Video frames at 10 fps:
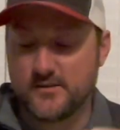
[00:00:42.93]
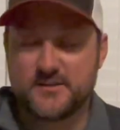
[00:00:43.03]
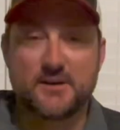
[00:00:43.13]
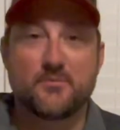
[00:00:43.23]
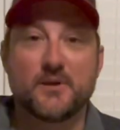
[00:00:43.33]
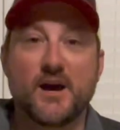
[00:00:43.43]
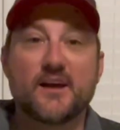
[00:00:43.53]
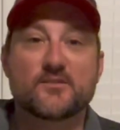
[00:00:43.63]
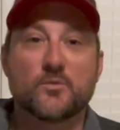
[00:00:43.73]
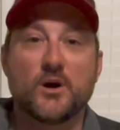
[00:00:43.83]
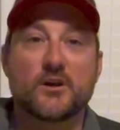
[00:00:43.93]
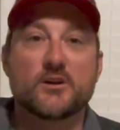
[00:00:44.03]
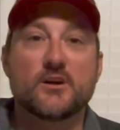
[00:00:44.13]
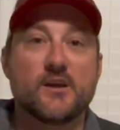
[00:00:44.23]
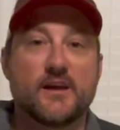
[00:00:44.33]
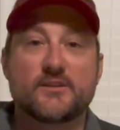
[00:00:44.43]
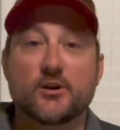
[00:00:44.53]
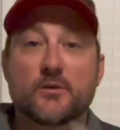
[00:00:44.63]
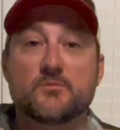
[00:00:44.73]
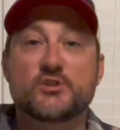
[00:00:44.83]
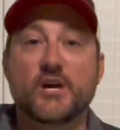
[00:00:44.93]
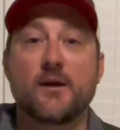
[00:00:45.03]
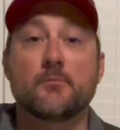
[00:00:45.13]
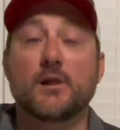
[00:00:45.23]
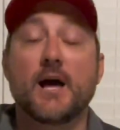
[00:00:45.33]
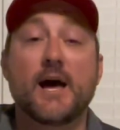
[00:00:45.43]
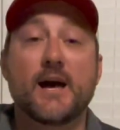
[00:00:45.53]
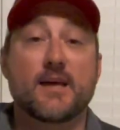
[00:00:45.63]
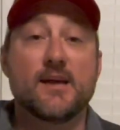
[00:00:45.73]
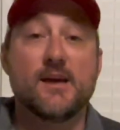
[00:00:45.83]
dip them in ice water, and turn them jet black.